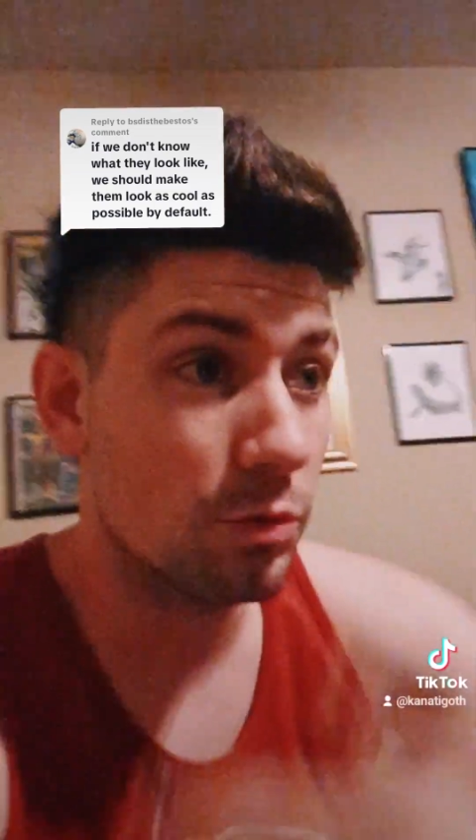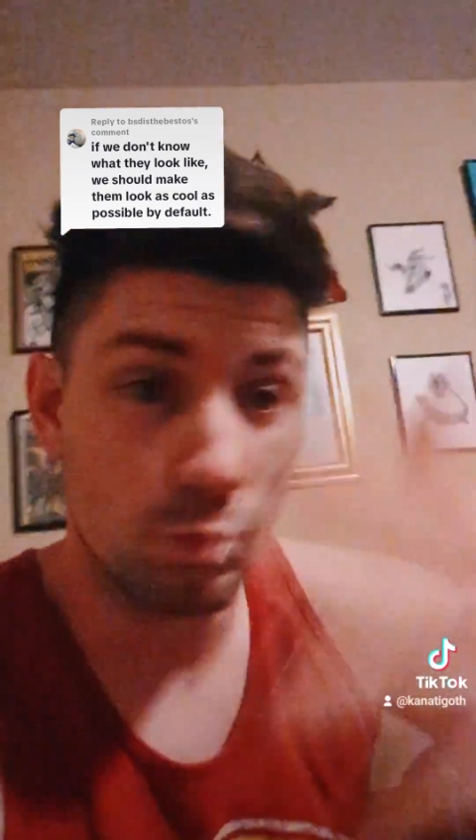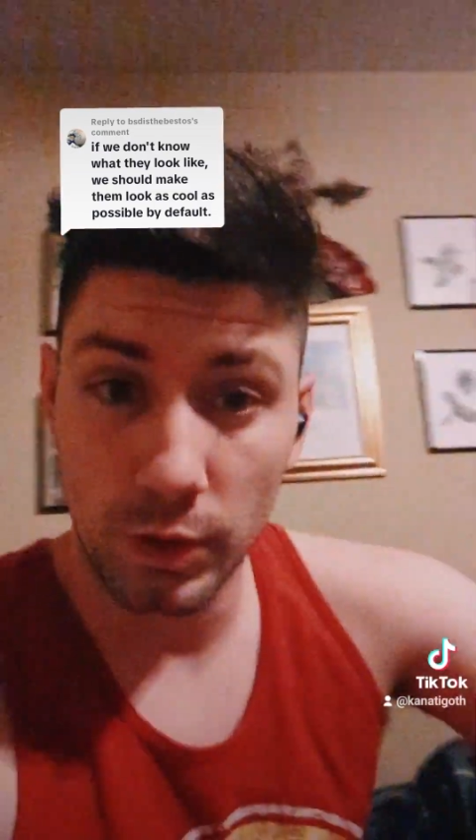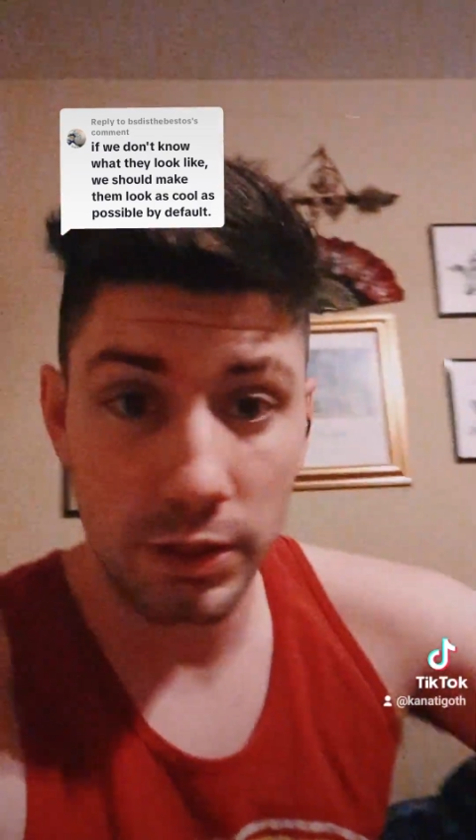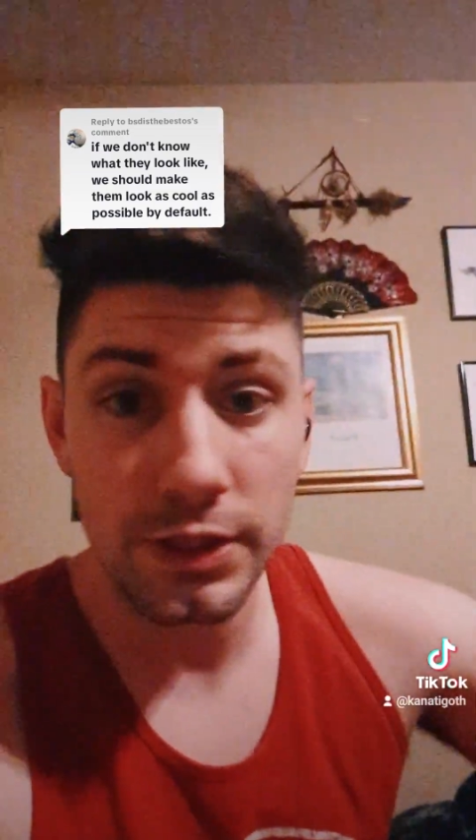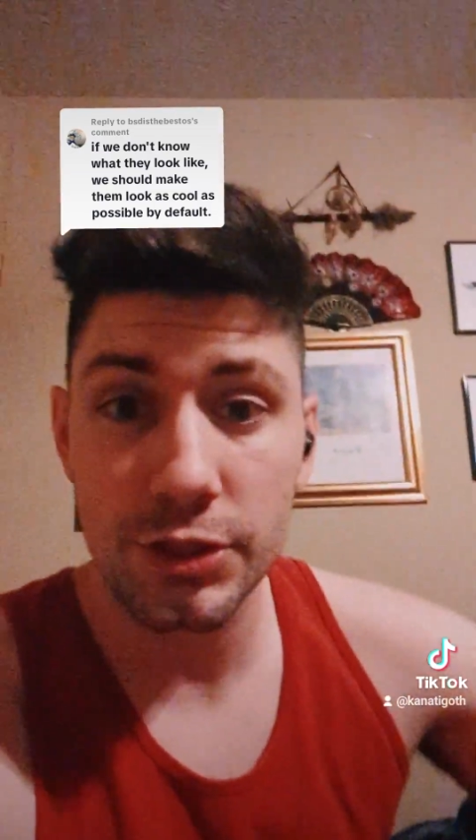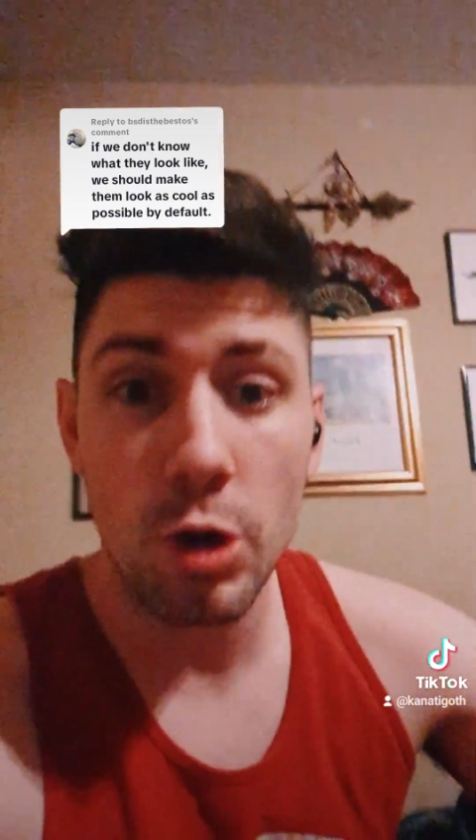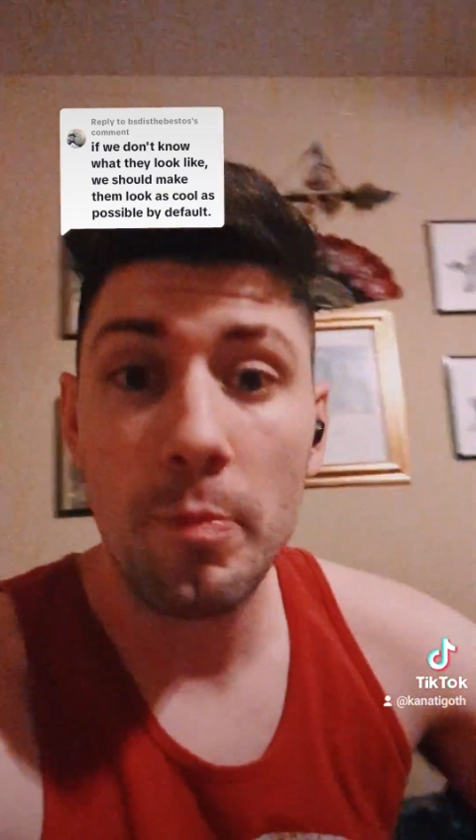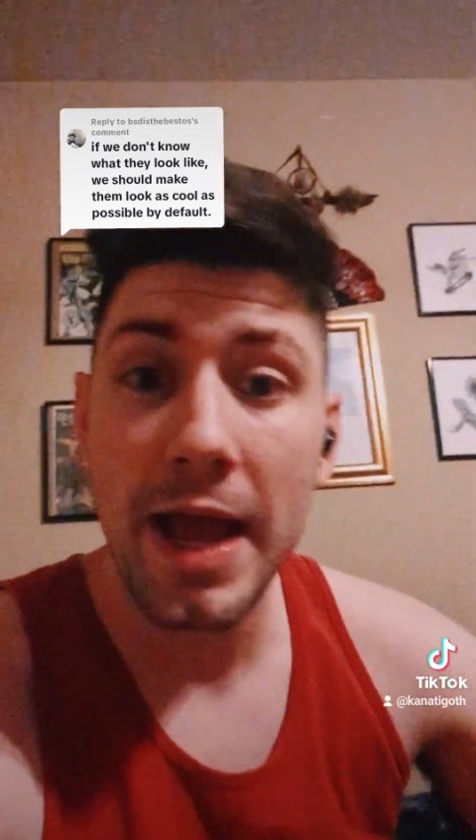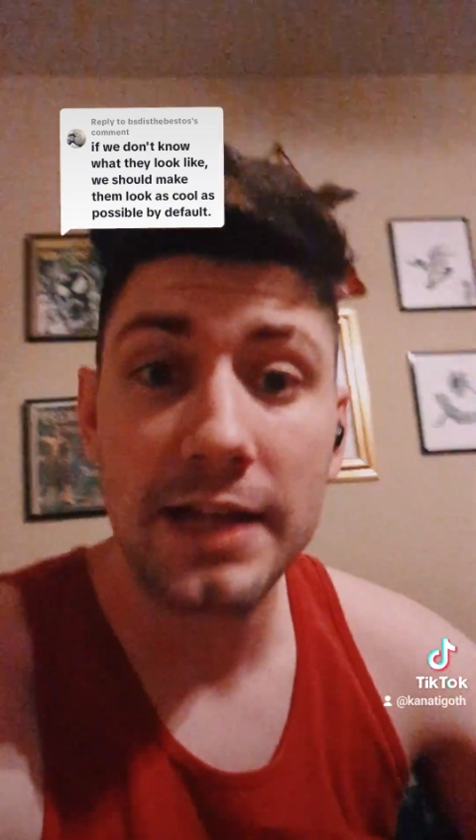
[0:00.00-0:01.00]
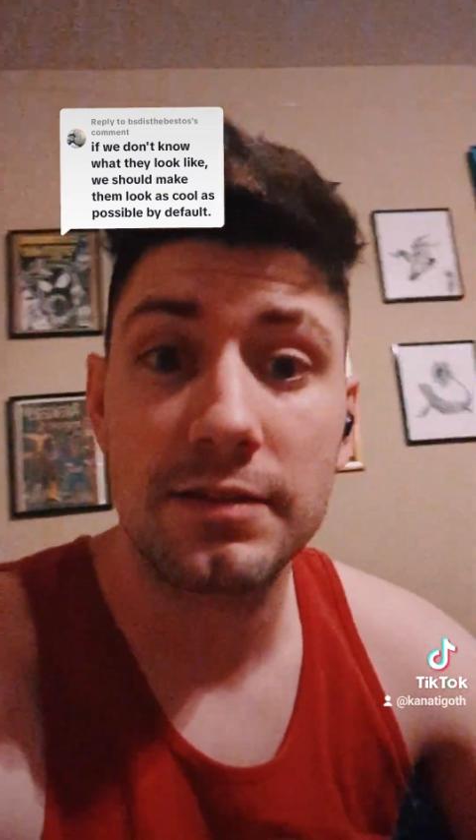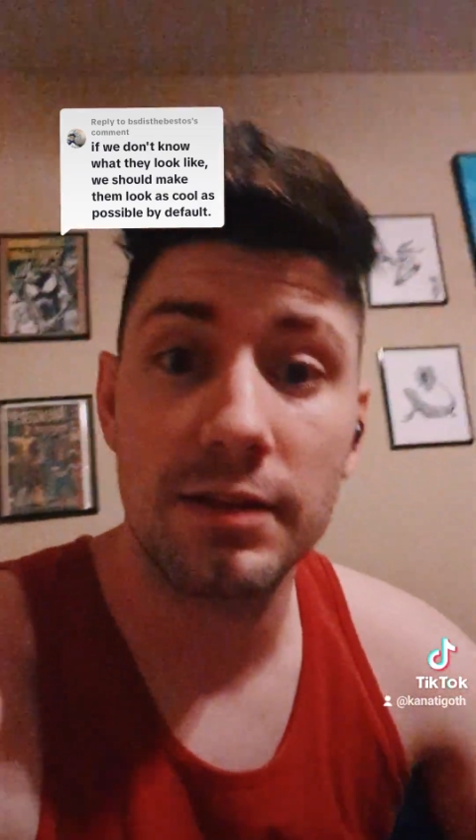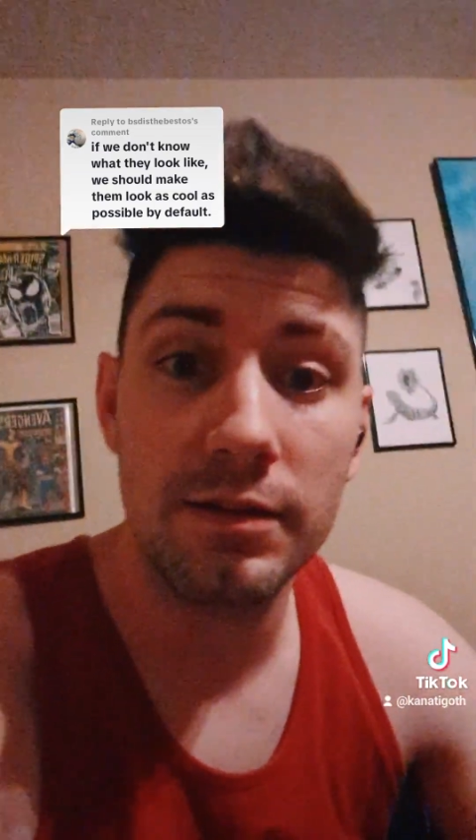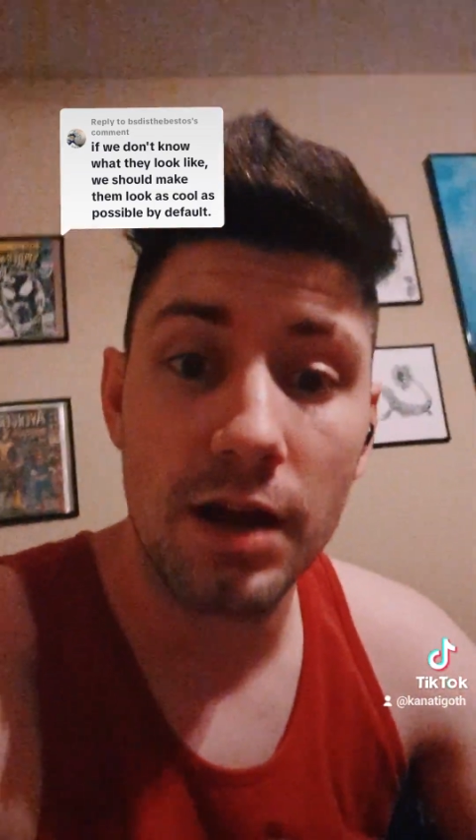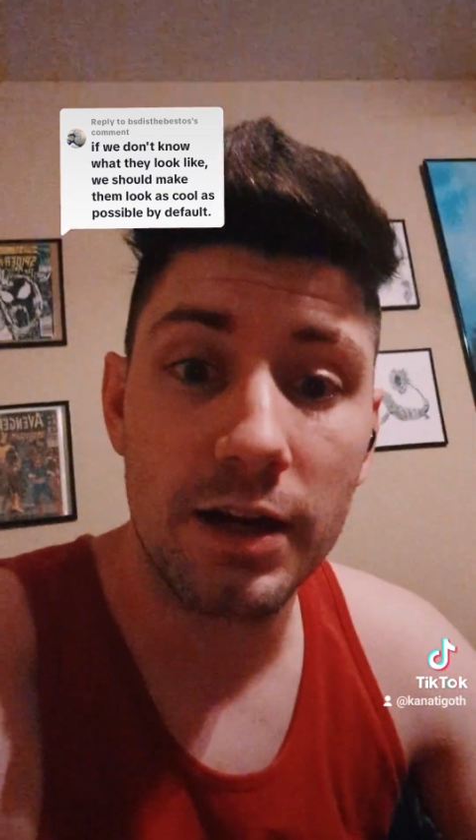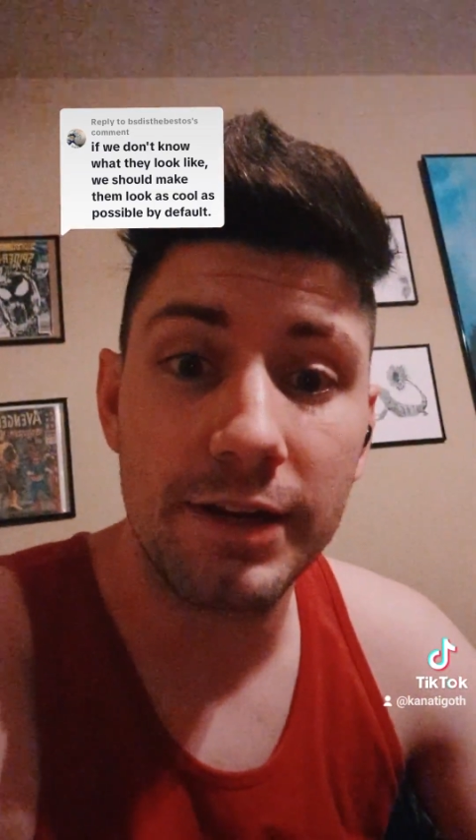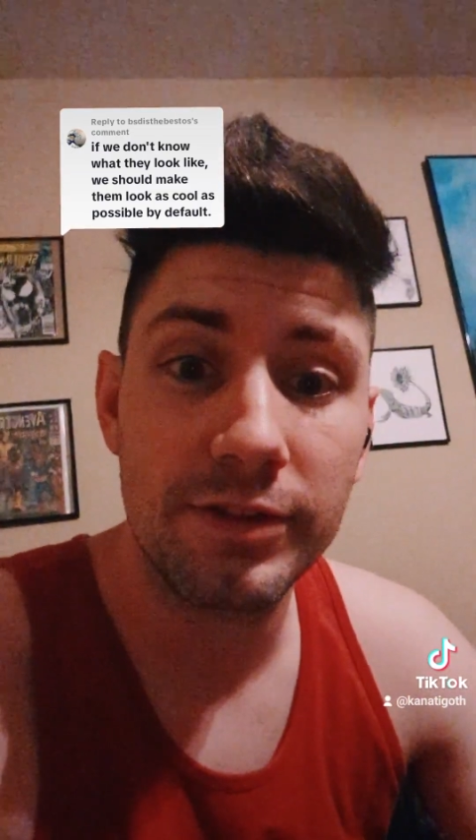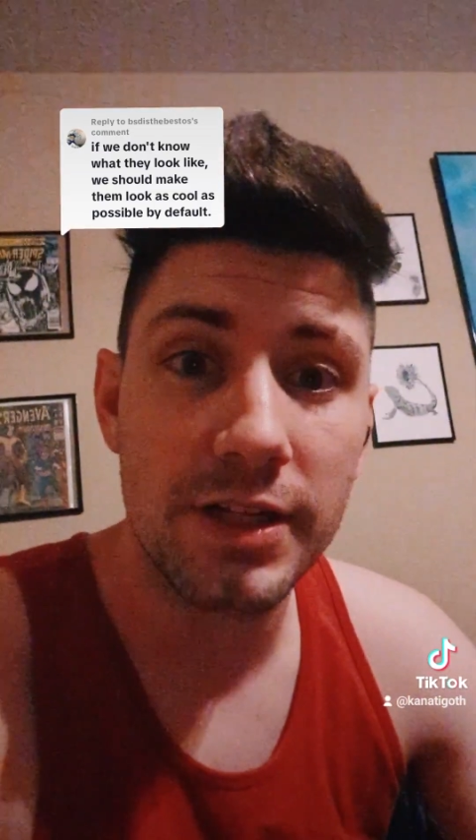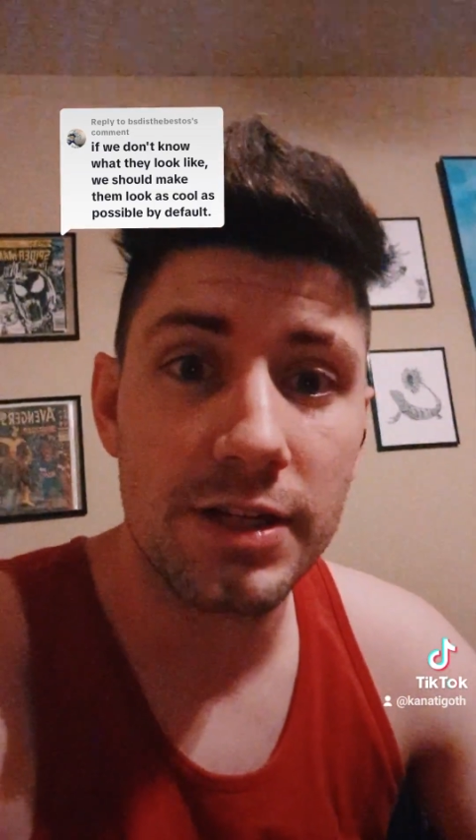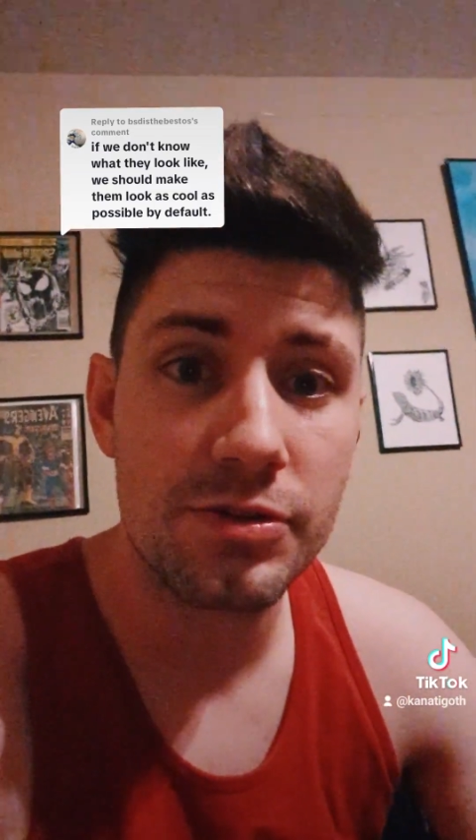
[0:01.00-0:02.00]
Well, let's go back to non
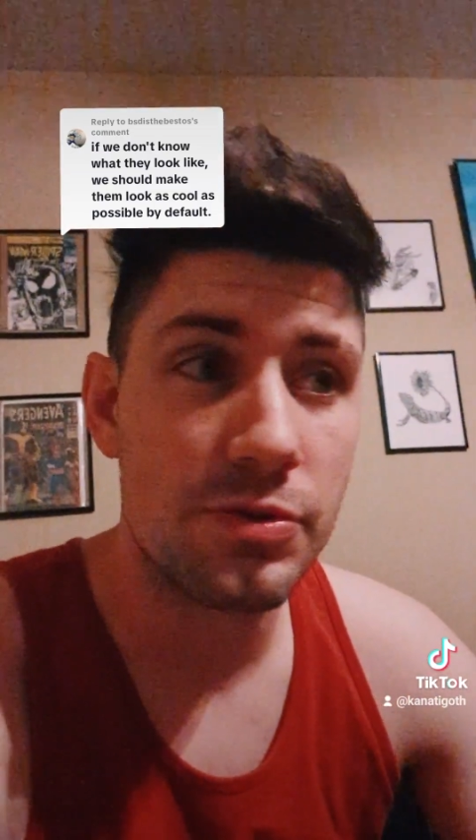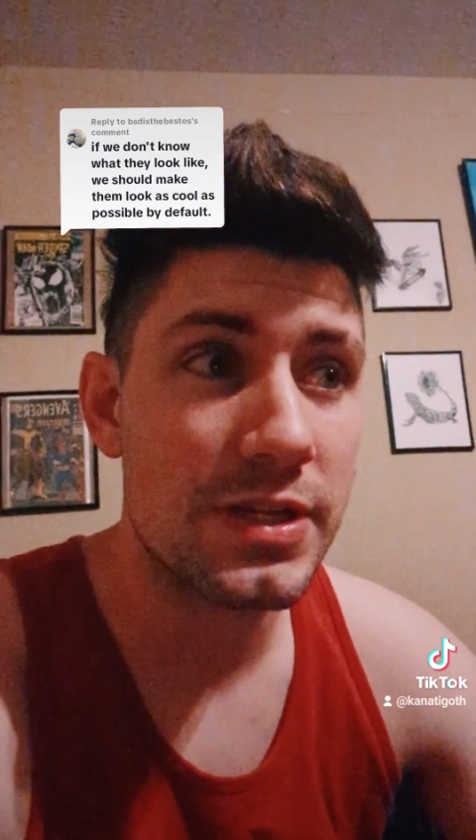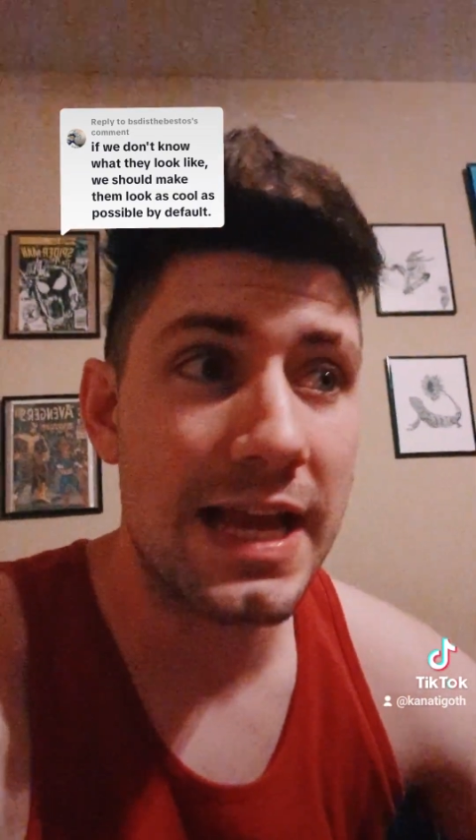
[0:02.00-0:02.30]
avian dinosaurs.